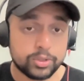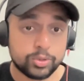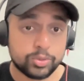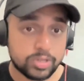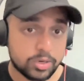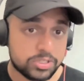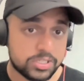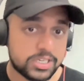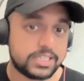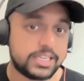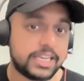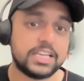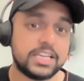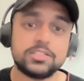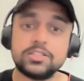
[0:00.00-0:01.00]

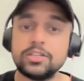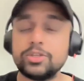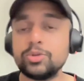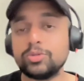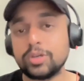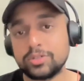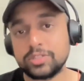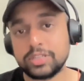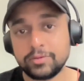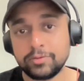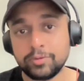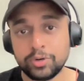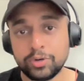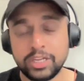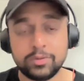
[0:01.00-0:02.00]
2008 till
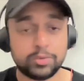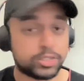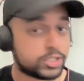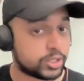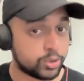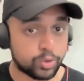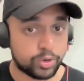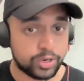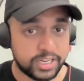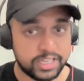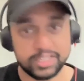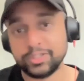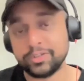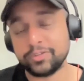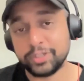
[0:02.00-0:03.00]
2014 was the golden
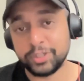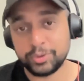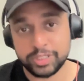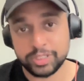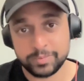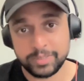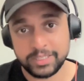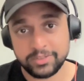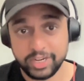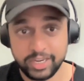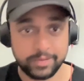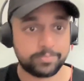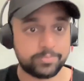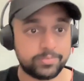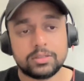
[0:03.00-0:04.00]
age of the USB
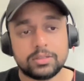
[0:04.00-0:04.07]
3.